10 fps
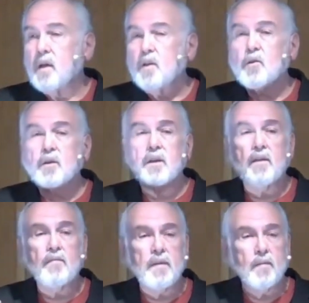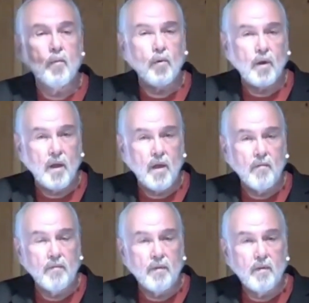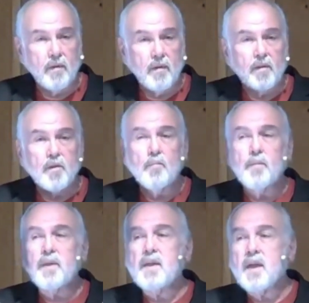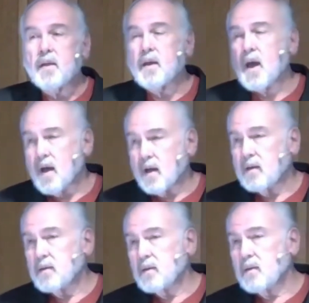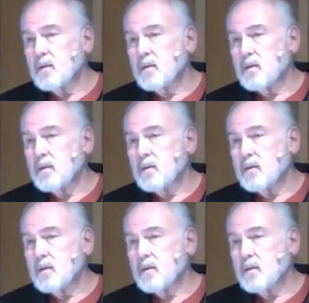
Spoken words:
You're giving more love. You're being kind.